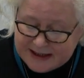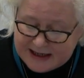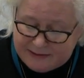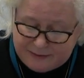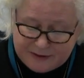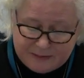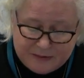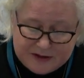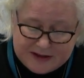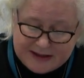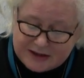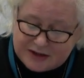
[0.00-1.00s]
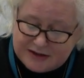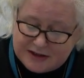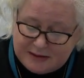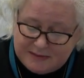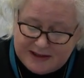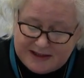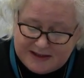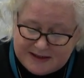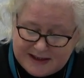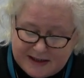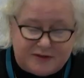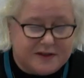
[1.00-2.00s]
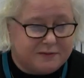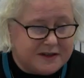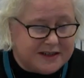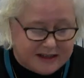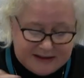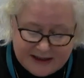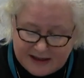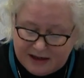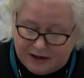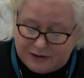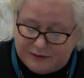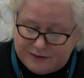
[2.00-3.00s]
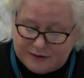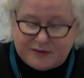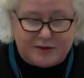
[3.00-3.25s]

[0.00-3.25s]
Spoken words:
we still see that significant, I suppose, increase in activity